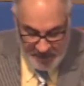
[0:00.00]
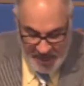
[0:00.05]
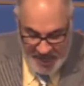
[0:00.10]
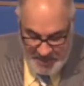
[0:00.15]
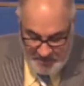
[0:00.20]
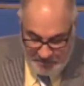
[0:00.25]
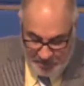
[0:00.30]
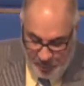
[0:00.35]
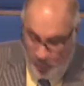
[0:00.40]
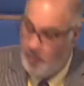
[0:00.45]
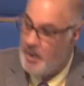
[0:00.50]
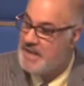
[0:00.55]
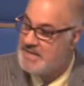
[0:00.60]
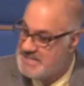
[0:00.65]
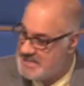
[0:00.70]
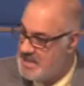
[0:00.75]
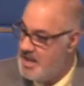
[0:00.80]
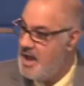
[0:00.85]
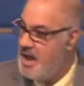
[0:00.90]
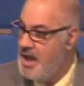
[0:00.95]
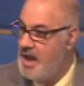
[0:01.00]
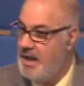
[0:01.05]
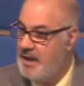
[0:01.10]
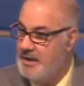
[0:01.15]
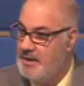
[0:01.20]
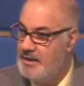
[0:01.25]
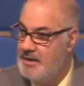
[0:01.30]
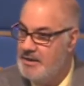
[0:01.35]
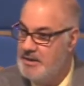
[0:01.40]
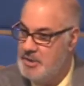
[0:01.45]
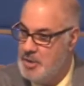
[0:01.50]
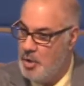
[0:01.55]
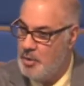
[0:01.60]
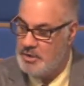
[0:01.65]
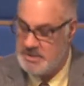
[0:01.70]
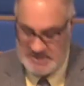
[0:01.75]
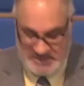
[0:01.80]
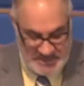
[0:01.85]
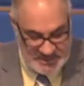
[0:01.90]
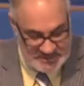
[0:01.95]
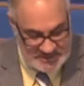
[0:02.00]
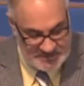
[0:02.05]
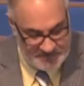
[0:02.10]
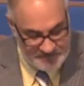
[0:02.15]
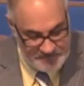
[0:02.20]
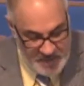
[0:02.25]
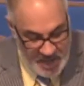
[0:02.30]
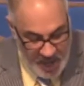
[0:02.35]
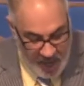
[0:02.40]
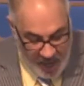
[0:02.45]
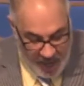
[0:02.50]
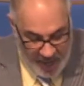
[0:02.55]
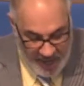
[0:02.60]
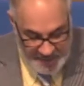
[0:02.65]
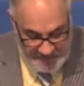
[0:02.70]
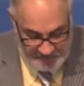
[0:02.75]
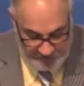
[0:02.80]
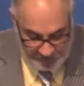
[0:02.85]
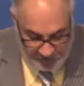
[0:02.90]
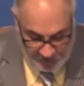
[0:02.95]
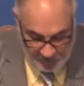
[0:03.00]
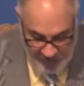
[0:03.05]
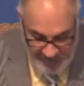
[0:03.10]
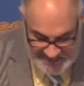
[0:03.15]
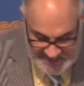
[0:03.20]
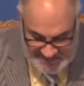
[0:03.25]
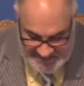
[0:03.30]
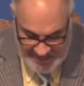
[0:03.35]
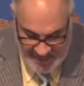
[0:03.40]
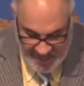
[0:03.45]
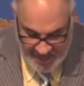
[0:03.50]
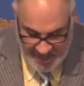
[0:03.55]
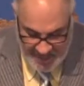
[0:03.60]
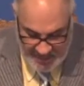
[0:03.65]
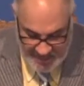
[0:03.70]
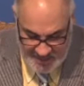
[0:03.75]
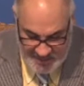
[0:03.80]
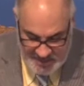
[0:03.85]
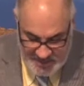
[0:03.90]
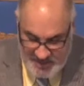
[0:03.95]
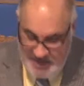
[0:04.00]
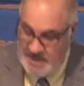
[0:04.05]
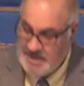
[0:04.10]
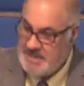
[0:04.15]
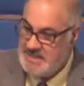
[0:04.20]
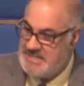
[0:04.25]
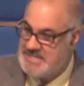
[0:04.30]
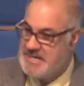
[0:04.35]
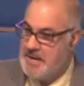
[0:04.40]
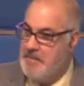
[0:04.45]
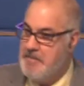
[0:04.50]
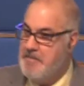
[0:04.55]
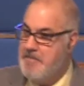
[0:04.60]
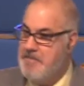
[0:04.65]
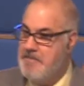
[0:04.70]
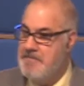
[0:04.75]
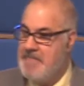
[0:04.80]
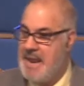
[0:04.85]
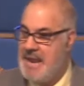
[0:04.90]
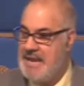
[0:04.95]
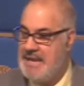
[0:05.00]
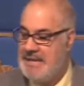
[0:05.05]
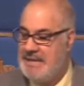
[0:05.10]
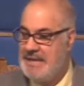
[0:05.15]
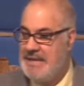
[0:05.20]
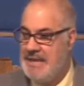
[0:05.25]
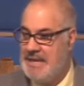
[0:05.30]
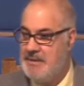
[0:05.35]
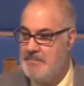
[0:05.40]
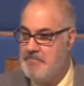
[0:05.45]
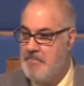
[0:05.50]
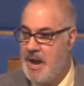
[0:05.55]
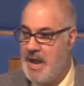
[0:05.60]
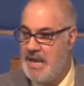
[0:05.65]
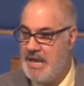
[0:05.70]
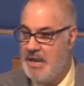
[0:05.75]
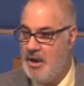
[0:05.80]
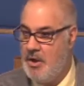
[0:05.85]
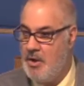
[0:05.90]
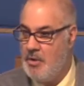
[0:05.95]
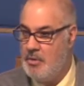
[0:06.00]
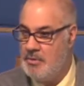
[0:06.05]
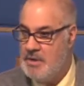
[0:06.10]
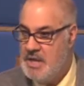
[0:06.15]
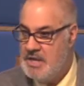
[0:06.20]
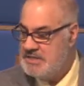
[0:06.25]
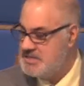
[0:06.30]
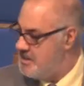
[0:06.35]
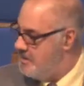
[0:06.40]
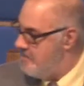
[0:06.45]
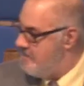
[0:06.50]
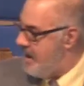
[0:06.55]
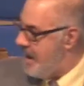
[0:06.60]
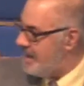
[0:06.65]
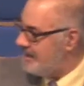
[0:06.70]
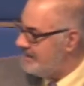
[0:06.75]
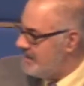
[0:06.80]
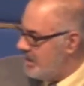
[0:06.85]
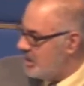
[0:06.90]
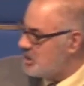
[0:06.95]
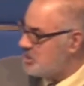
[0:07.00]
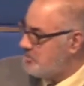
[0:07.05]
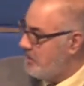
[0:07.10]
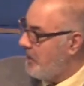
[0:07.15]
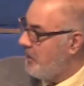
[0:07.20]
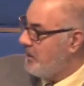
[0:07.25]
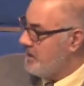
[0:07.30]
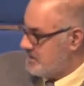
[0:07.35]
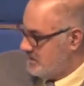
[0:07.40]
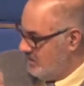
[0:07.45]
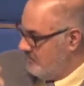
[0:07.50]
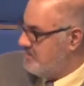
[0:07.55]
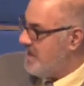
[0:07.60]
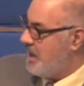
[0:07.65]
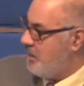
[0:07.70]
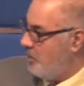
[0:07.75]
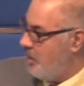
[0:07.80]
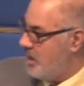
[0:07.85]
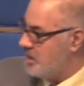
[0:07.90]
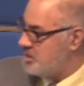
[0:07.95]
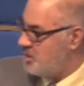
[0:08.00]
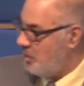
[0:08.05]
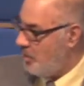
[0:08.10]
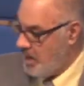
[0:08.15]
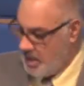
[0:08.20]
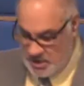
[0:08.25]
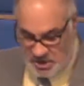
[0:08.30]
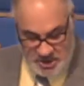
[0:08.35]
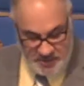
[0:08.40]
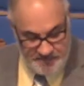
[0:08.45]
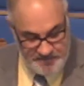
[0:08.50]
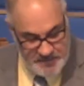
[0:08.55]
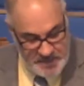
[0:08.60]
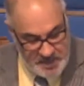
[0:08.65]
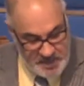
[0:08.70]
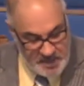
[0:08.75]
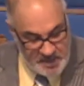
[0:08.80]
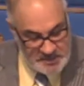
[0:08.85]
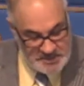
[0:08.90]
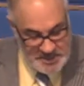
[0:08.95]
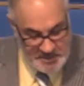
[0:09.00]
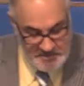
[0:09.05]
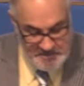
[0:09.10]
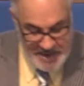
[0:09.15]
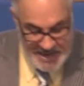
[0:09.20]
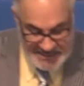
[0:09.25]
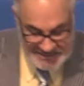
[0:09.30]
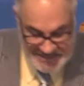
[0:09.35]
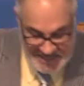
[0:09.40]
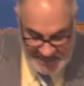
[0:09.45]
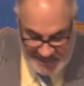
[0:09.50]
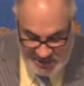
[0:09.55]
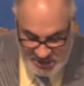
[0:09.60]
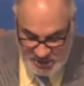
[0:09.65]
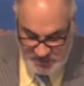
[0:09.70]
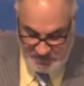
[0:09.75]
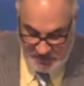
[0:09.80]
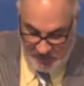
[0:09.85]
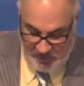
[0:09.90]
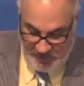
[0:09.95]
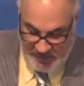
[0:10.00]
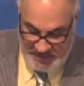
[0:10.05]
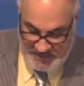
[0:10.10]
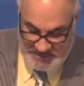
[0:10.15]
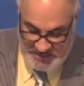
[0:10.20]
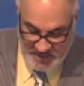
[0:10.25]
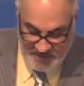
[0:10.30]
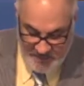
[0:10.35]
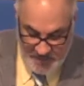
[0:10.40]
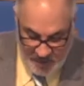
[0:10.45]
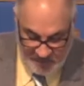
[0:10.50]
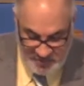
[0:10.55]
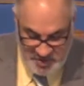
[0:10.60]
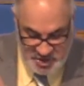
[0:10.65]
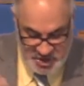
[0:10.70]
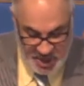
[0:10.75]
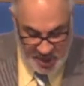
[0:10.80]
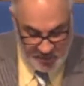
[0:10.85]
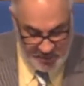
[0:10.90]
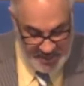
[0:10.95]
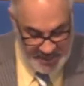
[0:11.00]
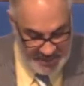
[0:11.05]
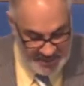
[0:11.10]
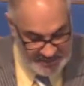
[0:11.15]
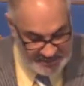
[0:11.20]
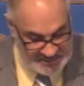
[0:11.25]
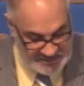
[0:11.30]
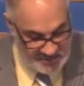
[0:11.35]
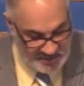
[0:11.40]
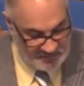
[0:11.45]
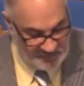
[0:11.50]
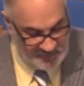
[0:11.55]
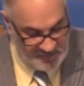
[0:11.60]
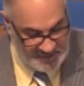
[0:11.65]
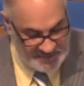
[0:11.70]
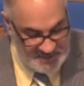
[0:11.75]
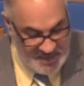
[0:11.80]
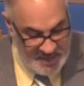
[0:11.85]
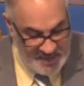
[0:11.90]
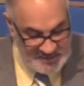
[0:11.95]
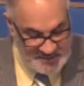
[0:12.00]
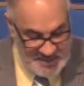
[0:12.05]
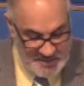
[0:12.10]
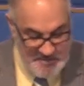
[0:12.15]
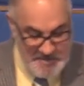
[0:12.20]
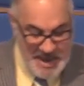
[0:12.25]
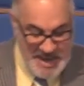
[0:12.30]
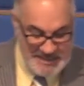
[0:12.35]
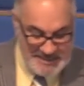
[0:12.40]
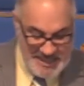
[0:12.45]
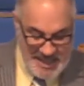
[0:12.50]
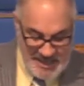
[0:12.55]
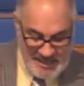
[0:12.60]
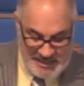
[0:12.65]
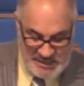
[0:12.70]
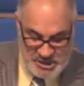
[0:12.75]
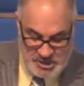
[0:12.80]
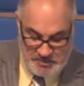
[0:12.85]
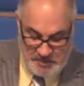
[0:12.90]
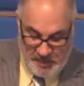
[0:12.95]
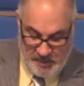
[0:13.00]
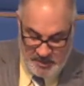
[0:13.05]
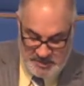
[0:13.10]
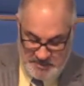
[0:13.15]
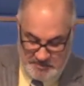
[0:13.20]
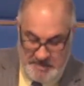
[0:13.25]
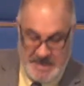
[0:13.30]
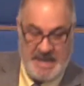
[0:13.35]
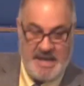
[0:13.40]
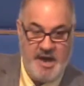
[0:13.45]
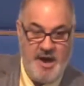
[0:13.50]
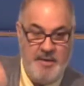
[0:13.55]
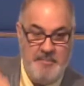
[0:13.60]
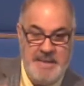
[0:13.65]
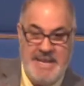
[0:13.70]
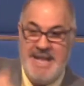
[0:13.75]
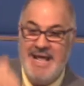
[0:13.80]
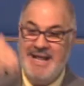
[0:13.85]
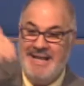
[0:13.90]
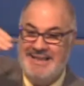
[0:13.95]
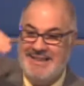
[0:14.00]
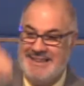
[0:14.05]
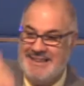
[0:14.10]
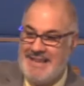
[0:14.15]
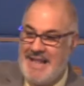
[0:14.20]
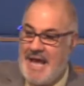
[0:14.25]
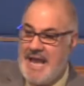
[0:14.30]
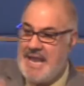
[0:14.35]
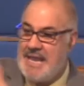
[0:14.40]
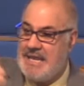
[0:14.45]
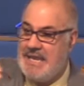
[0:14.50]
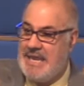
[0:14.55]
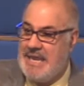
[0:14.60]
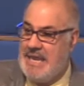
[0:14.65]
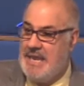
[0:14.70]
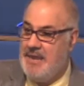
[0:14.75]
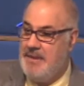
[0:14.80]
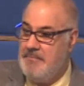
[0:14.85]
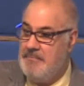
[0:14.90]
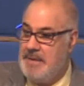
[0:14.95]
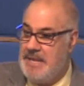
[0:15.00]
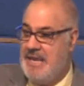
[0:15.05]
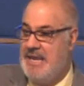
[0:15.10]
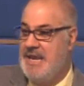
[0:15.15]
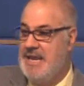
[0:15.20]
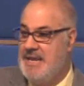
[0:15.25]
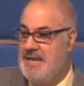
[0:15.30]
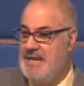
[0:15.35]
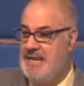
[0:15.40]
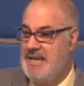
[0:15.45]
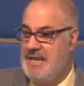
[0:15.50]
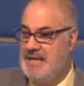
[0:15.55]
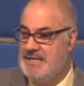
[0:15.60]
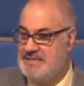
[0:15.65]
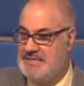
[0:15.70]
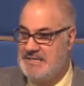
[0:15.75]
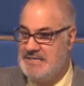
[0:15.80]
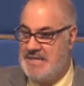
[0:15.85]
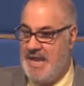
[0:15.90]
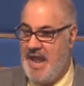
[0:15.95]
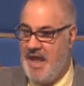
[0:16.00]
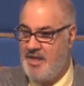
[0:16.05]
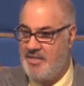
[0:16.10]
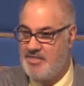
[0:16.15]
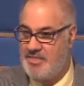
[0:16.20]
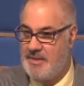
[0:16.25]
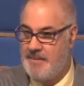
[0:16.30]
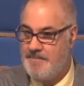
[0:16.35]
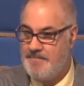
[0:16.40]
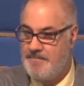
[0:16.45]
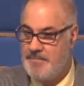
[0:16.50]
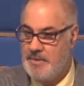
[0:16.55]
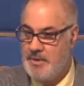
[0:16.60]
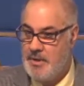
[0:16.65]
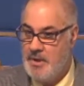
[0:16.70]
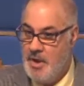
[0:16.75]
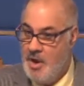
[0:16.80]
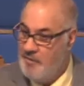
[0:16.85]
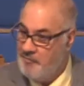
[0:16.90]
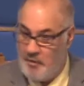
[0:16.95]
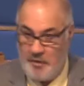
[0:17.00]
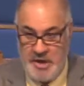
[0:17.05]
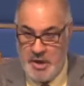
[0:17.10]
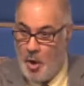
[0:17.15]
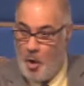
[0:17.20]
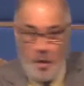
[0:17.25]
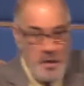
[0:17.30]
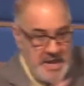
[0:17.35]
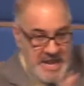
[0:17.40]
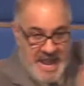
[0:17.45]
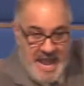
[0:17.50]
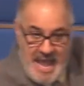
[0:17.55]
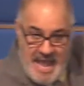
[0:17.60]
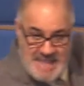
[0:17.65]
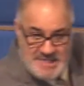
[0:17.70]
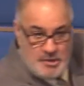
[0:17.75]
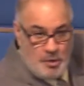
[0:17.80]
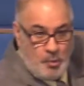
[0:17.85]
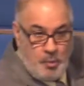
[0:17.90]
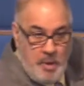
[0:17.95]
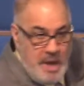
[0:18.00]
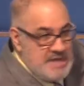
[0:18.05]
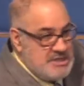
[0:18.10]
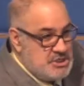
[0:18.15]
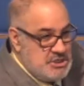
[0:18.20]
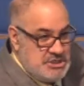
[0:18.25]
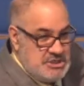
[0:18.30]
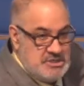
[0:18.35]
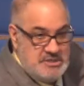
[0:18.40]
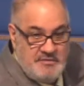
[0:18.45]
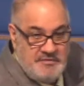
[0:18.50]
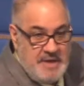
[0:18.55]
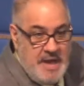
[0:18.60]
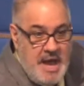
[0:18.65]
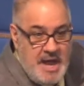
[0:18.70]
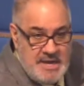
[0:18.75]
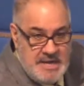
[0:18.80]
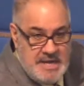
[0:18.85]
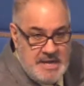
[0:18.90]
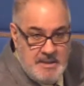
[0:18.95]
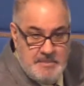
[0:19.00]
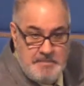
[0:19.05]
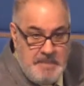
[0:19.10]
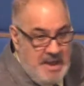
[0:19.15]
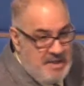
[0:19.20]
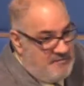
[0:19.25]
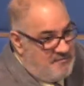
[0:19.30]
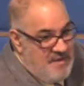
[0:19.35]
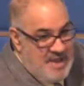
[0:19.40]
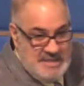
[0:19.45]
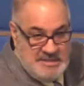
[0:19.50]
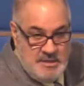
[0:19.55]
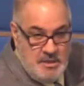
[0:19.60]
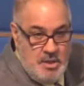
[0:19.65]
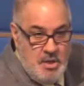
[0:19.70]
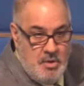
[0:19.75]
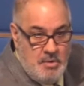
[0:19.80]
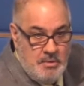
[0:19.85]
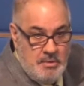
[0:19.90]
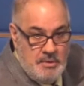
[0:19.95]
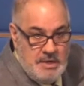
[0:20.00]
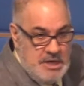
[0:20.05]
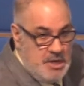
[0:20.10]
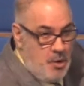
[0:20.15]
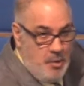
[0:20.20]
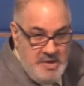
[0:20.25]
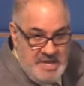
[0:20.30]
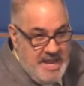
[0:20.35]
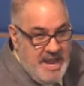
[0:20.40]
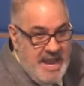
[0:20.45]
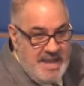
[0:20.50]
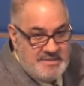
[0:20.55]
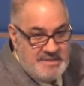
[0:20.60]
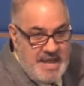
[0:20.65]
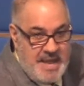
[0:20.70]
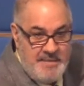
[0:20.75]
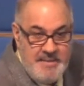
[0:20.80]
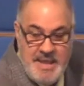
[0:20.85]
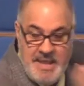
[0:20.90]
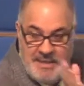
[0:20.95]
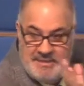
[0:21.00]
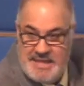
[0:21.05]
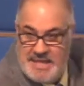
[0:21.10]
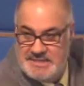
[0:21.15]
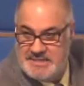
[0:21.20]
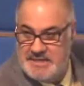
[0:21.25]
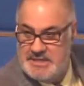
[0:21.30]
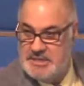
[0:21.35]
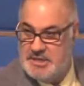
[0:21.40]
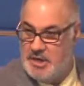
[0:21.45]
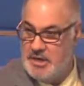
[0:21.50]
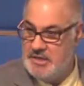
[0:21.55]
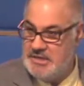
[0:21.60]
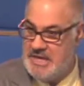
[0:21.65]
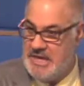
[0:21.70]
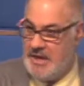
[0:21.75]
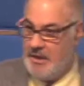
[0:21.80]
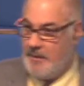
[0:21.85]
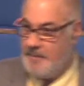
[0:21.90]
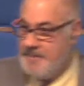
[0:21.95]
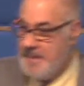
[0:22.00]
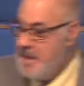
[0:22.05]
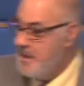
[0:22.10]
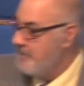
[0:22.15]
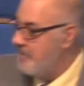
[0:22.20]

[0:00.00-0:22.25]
I press on." Notice this. I press on to make it my own, to make the experience of that resurrection, to make that experience of sharing in His sufferings, to make that experience of becoming like Him in His death. For He already had the righteousness of God in Him by faith alone. He already had that. That's a done deal.